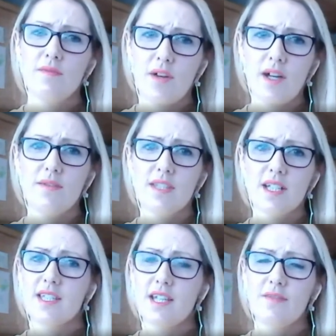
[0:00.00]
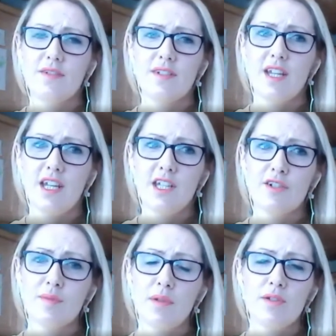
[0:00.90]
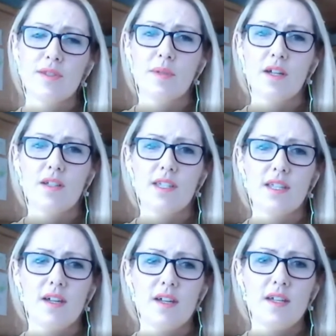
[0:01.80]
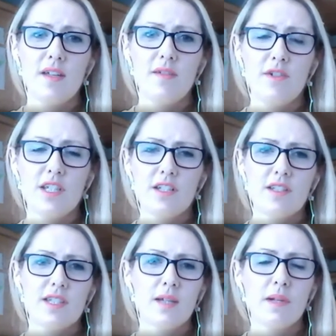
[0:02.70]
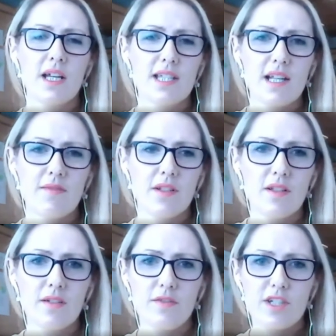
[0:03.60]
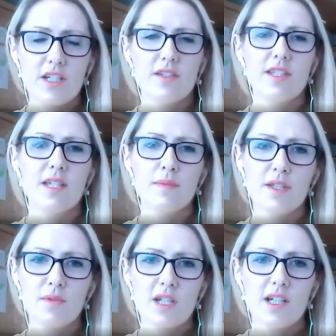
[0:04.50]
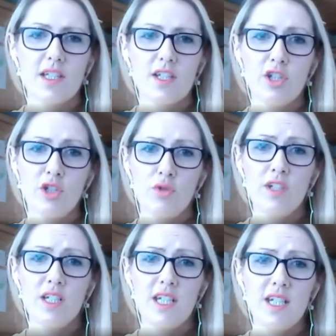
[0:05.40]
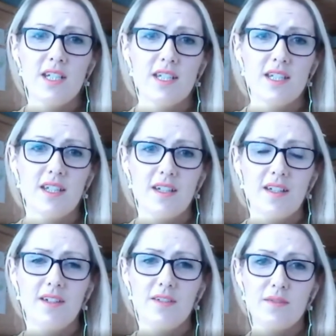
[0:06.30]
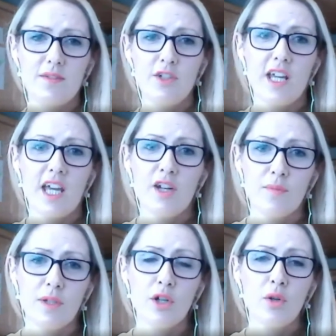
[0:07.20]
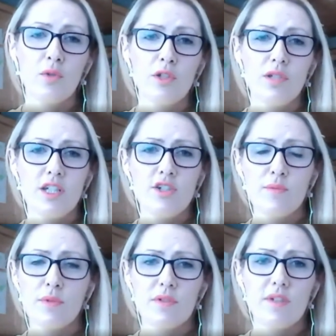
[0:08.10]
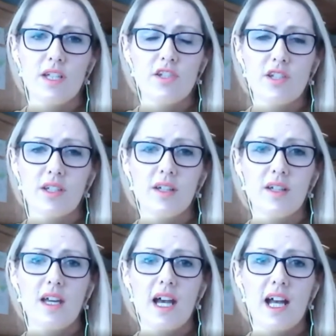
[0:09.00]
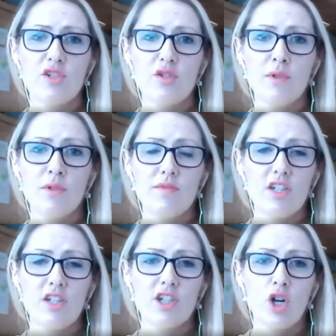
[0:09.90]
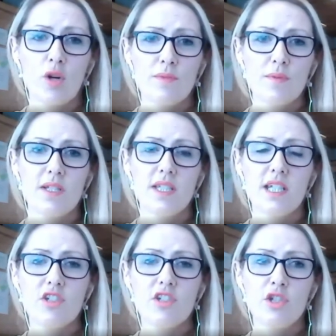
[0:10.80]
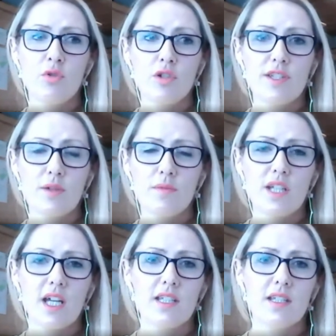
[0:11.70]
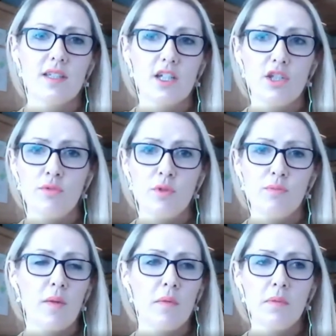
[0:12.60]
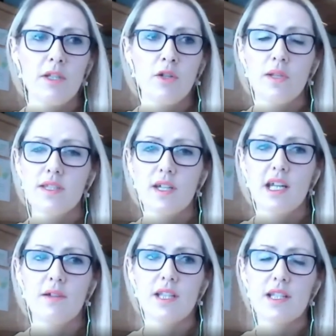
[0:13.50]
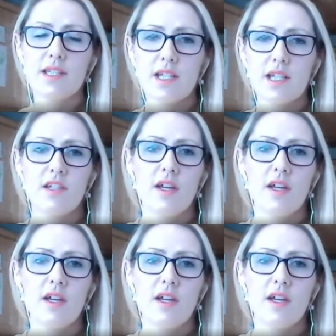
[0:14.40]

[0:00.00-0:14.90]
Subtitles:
5, 6, 7, 8 years plus, because if you're teaching the same class level, if you're teaching the same subject, you need your get up and go. You need your motivation. And your motivation comes with teaching your subject that you know, probably know inside out at that stage,